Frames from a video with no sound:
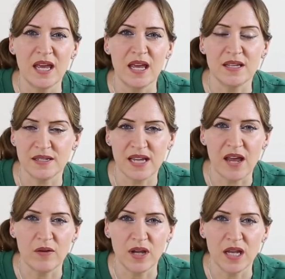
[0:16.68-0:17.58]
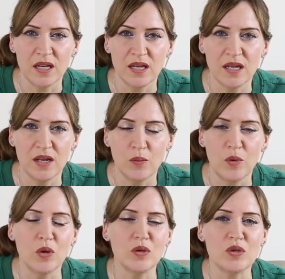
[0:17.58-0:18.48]
it's scary,
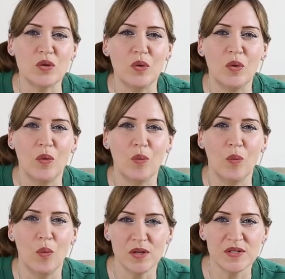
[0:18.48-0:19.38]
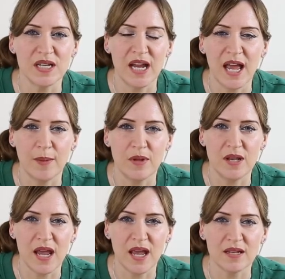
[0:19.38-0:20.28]
we're not sure what's going to
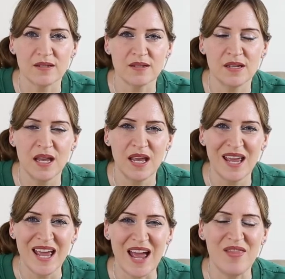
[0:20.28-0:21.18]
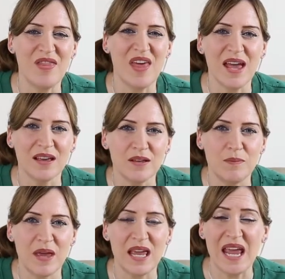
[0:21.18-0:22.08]
happen next and that
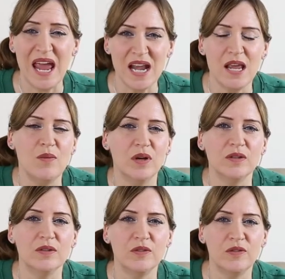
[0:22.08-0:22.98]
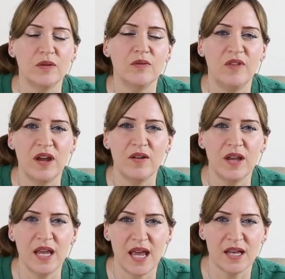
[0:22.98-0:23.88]
can make anyone feel
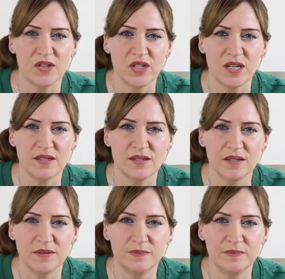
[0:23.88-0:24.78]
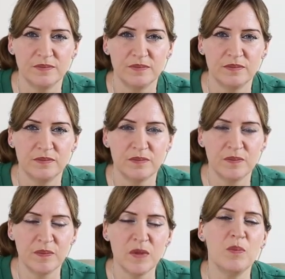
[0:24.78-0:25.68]
very anxious.
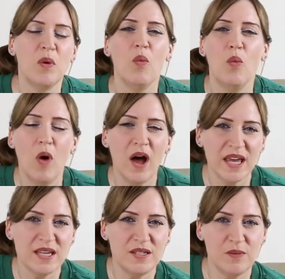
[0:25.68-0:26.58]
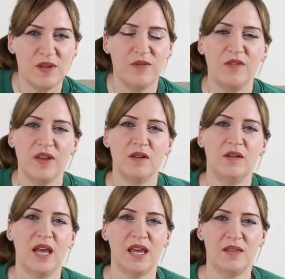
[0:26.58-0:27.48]
But why do we feel
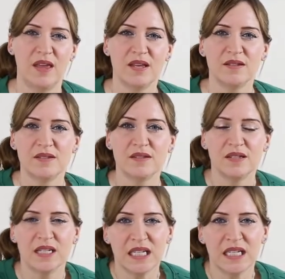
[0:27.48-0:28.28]
like this?